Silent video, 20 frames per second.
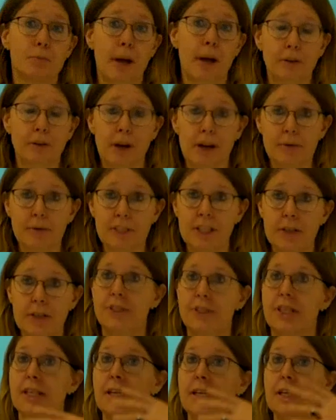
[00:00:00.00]
on my
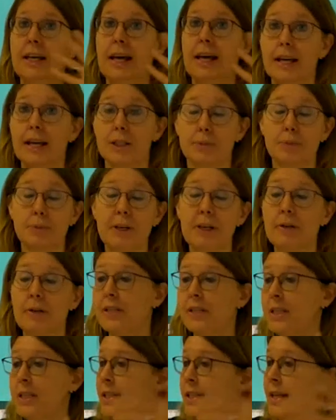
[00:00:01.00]
creativity,
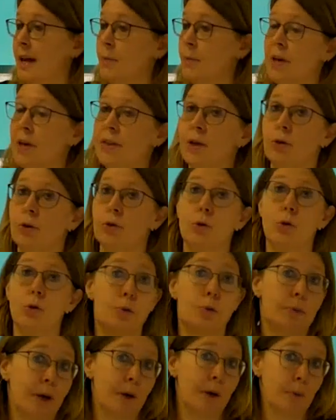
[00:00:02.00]
experience, and with the
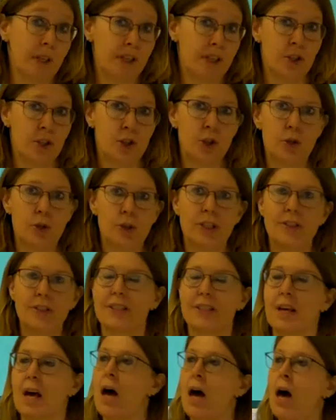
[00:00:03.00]
group and with the
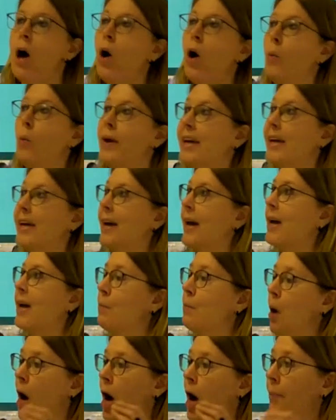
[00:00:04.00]
students, we
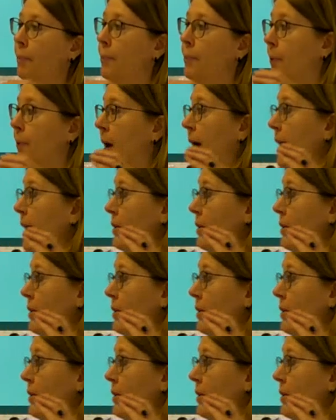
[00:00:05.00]
came up